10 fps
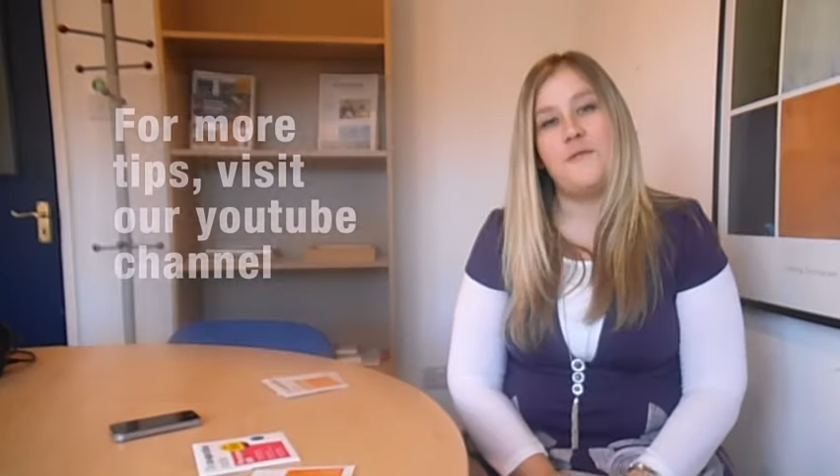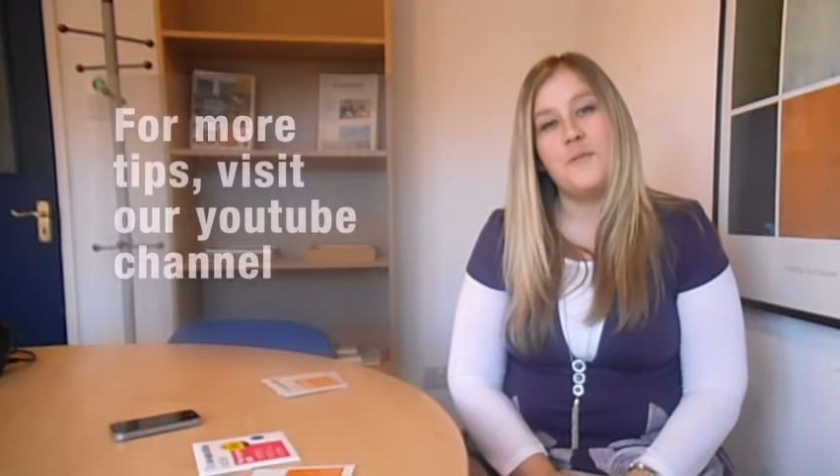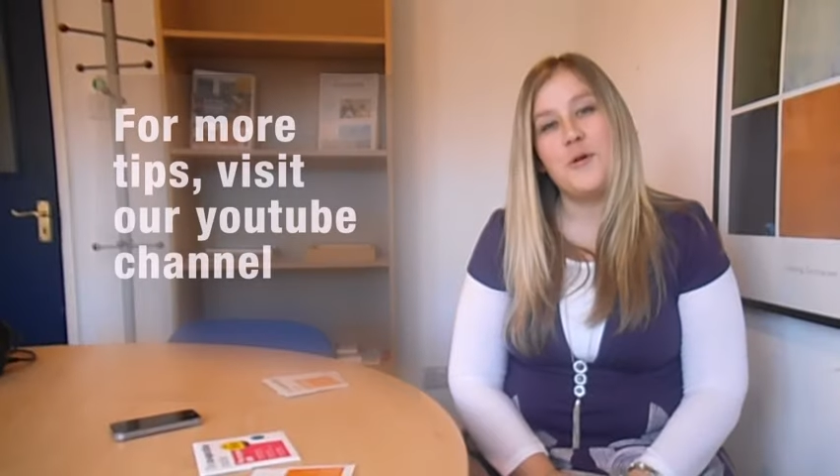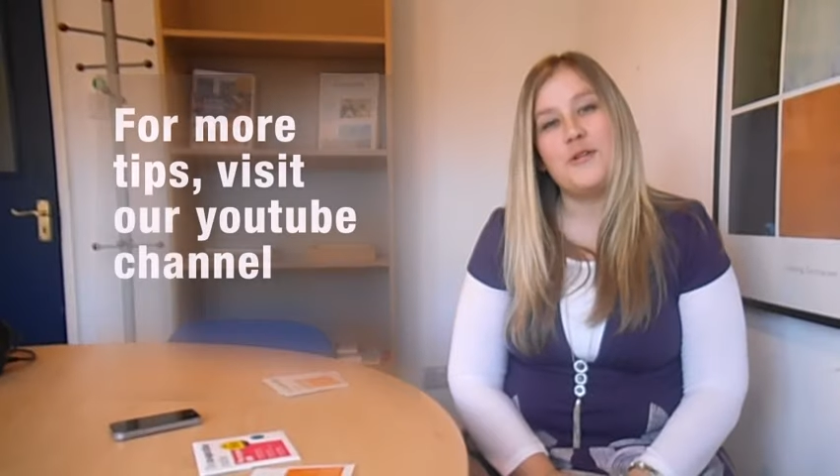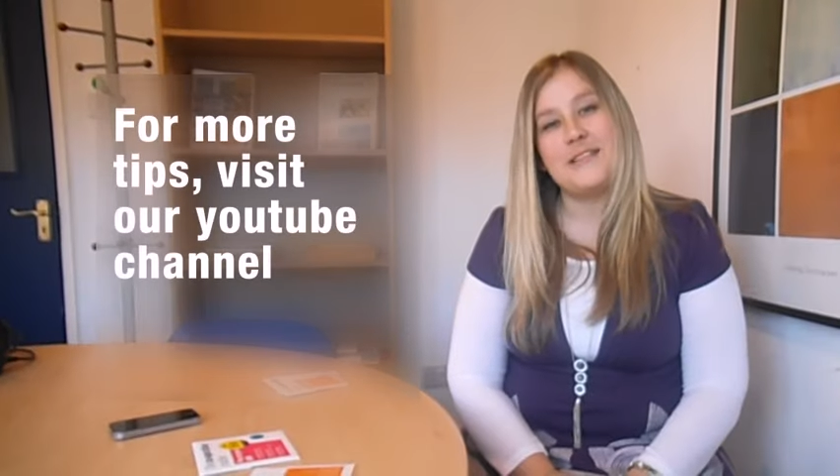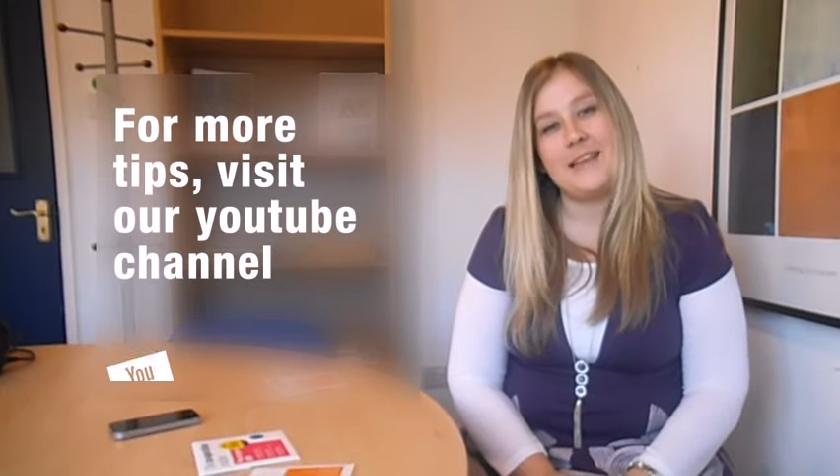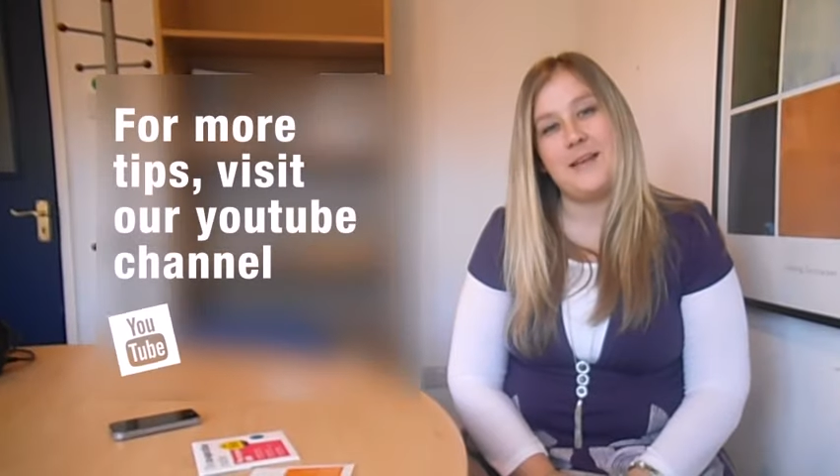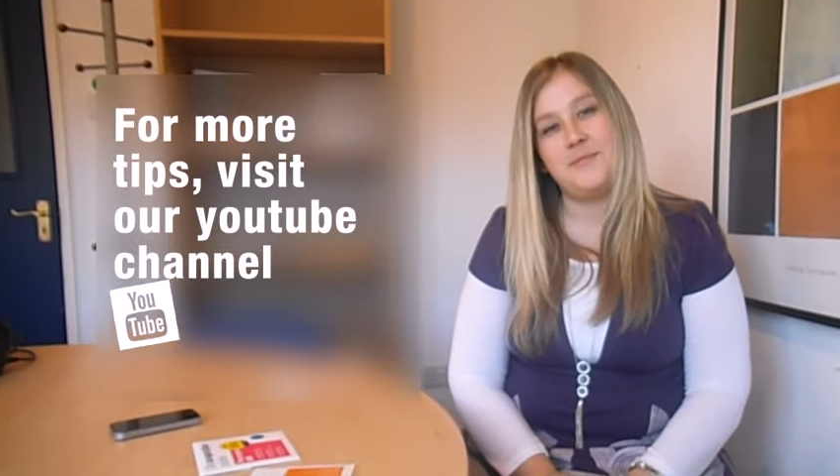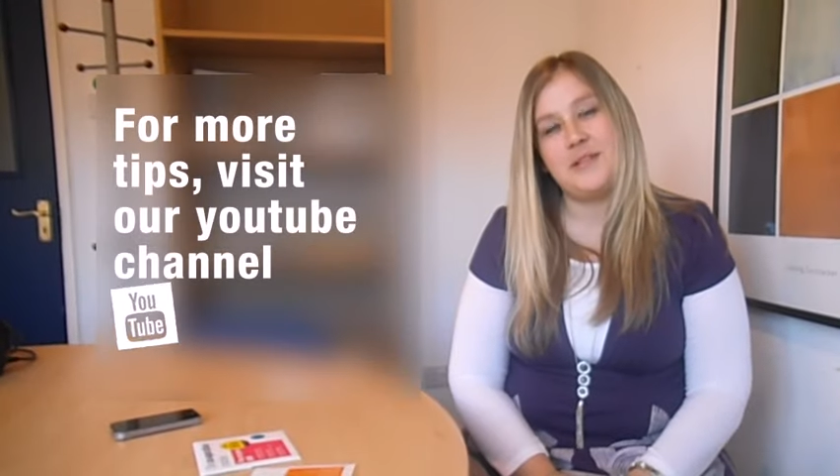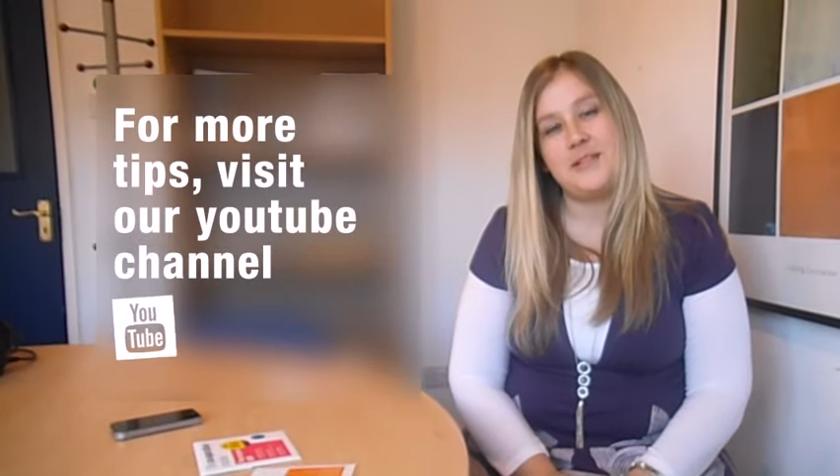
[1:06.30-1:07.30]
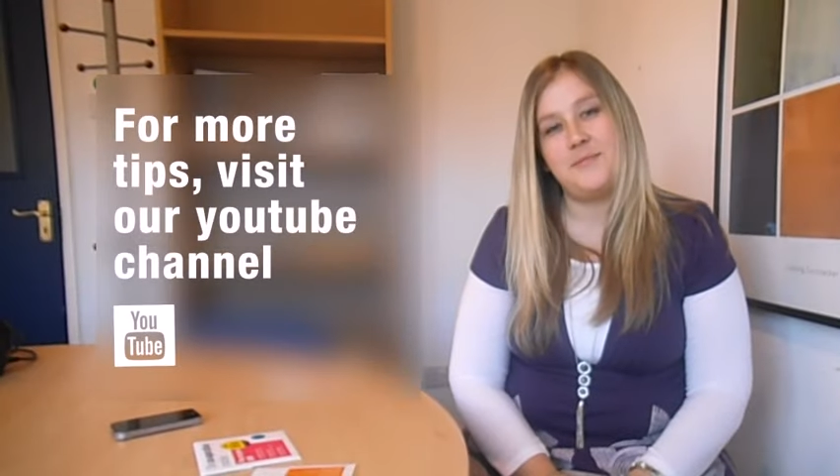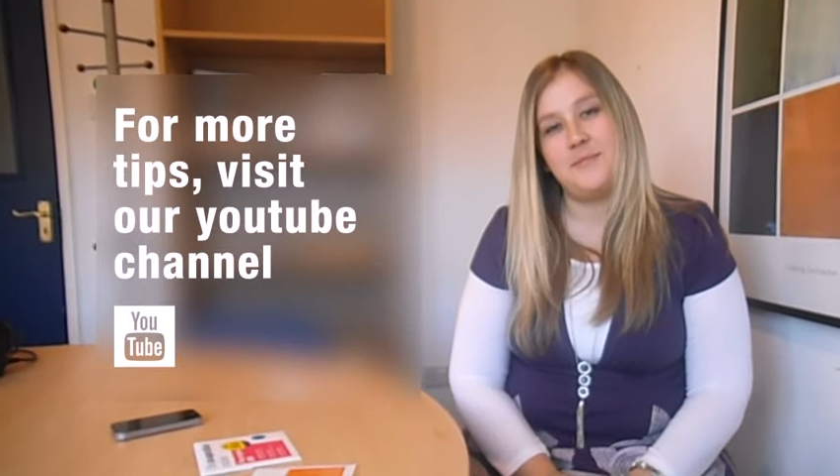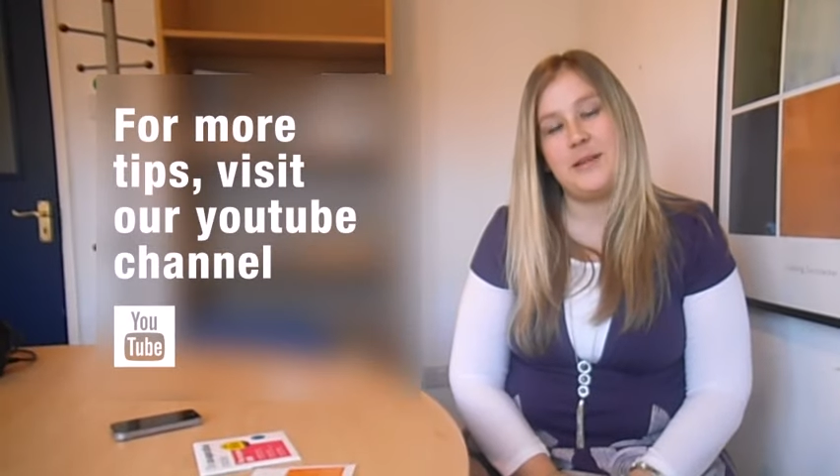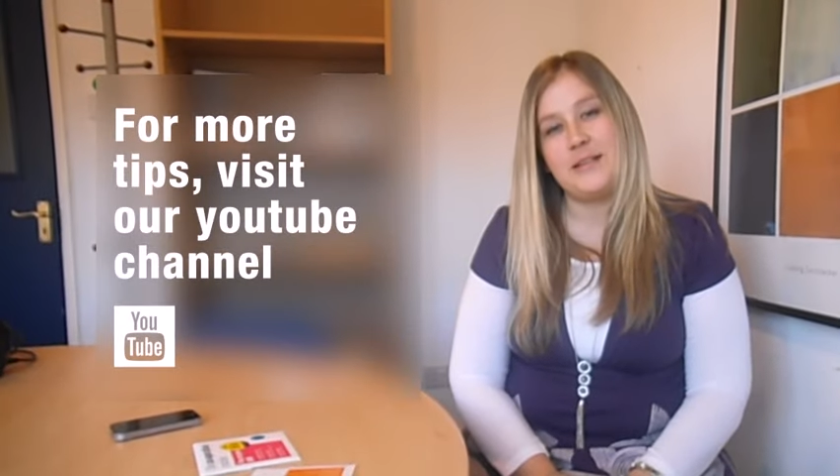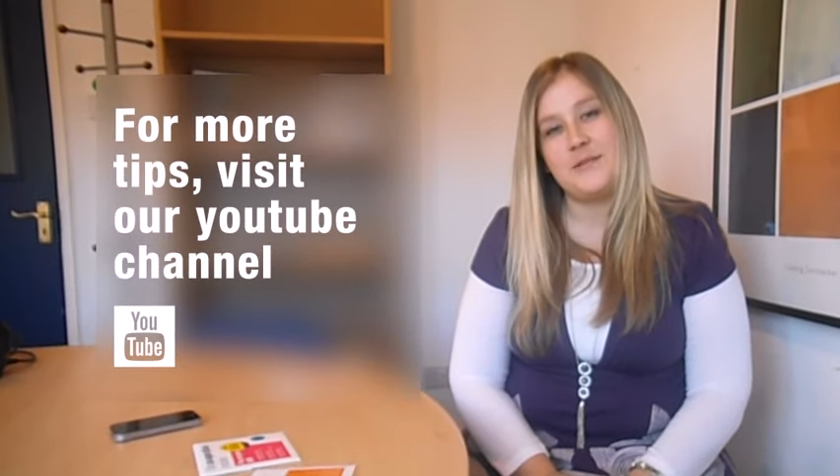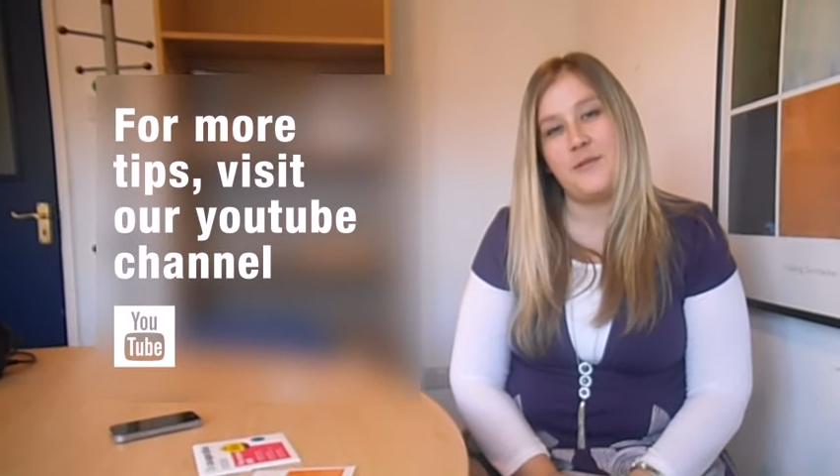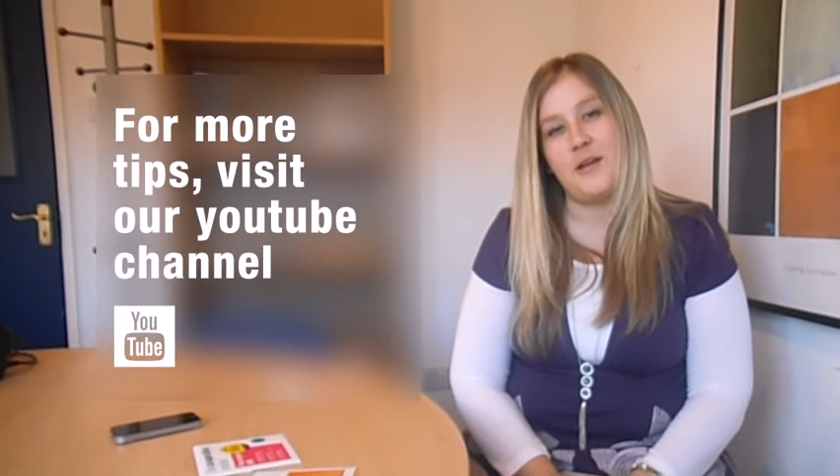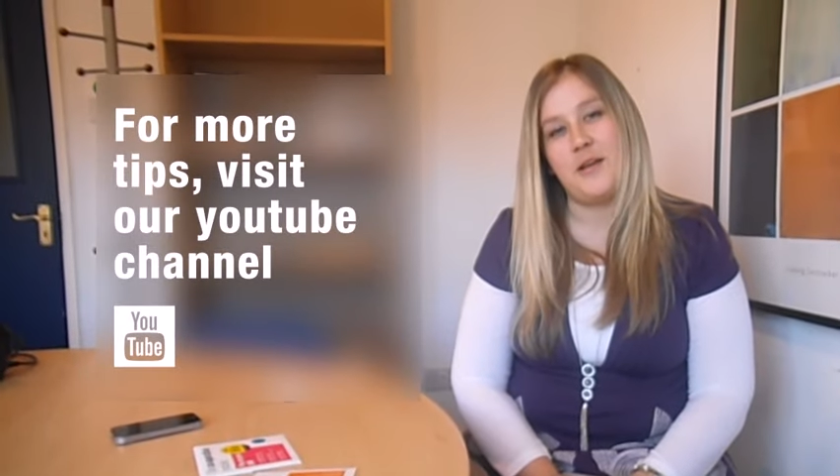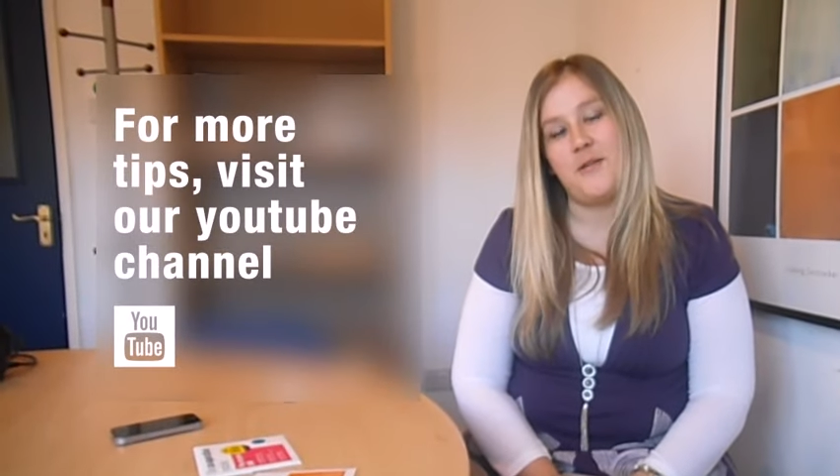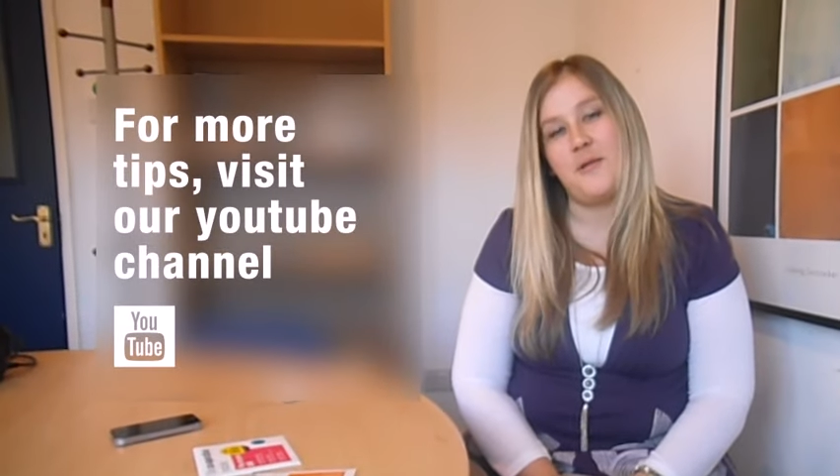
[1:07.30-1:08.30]
For more tips, please
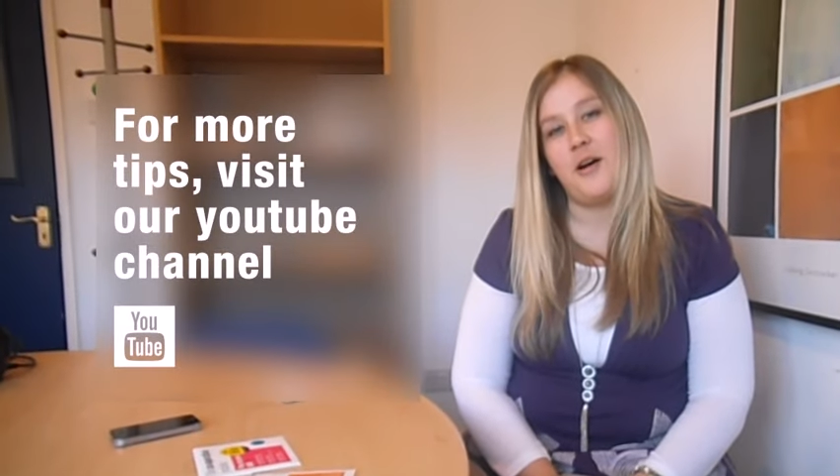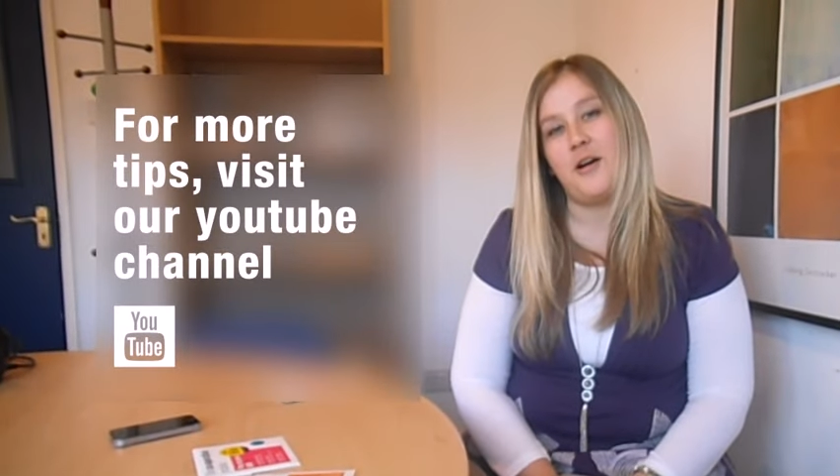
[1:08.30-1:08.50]
follow